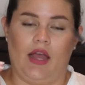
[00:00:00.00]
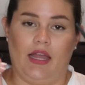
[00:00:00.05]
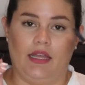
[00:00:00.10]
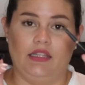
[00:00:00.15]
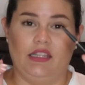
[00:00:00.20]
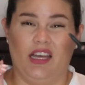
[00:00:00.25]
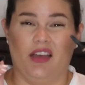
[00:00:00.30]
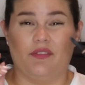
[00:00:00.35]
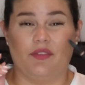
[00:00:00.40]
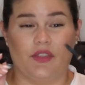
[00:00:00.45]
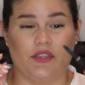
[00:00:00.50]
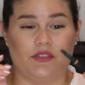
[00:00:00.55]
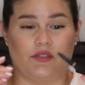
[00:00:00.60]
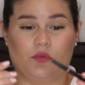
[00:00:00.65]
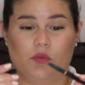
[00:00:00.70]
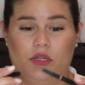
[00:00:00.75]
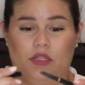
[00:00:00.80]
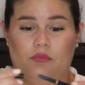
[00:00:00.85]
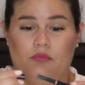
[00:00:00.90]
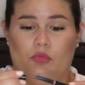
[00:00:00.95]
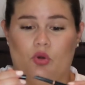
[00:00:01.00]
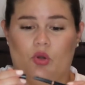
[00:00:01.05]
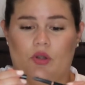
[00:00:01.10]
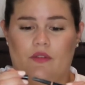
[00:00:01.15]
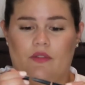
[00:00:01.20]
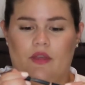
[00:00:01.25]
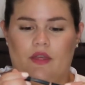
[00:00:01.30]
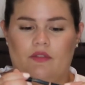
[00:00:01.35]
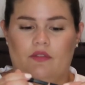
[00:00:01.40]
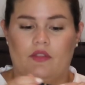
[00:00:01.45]
I love this one
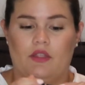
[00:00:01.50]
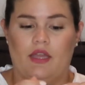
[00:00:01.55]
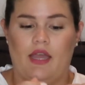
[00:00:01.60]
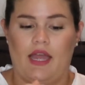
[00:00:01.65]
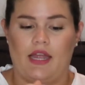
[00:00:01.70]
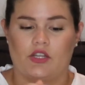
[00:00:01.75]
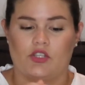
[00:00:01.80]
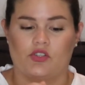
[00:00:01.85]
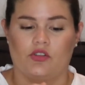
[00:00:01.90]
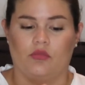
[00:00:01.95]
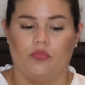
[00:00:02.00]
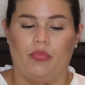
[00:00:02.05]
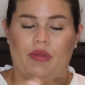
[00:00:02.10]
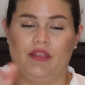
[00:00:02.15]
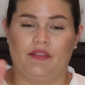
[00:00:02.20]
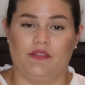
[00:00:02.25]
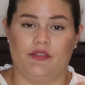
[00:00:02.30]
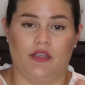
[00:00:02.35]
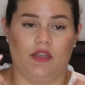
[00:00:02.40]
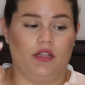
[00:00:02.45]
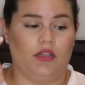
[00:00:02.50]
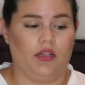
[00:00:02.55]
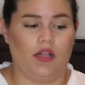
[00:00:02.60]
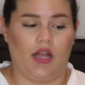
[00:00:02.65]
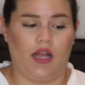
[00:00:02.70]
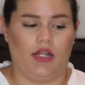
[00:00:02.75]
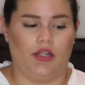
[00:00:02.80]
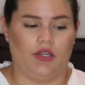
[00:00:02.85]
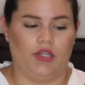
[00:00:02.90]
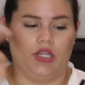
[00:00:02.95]
more than the actual pencil.
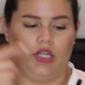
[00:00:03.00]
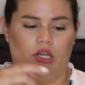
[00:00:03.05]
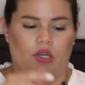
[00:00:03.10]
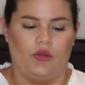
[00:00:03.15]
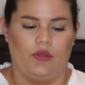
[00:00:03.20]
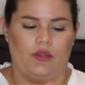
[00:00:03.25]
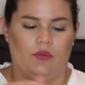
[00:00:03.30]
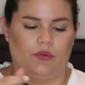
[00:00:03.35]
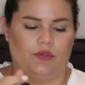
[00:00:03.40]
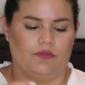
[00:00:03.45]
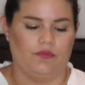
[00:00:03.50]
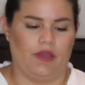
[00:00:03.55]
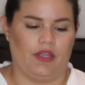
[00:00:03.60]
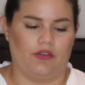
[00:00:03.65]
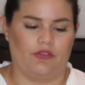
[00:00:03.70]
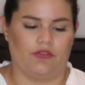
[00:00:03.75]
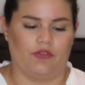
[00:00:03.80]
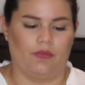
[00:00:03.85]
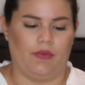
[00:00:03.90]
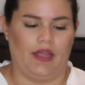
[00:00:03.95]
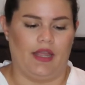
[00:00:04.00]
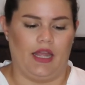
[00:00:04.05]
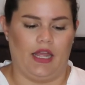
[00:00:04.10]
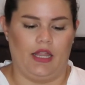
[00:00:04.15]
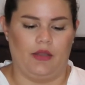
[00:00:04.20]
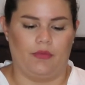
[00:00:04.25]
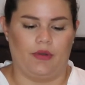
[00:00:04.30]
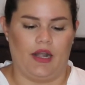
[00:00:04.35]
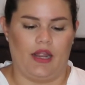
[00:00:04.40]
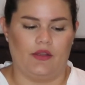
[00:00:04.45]
Uh, no, it was better for my
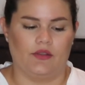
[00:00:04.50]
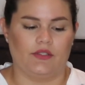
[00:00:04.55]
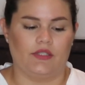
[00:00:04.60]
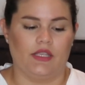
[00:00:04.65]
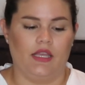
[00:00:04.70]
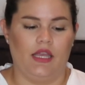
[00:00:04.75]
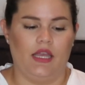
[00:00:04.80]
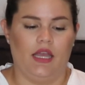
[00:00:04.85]
eyebrows.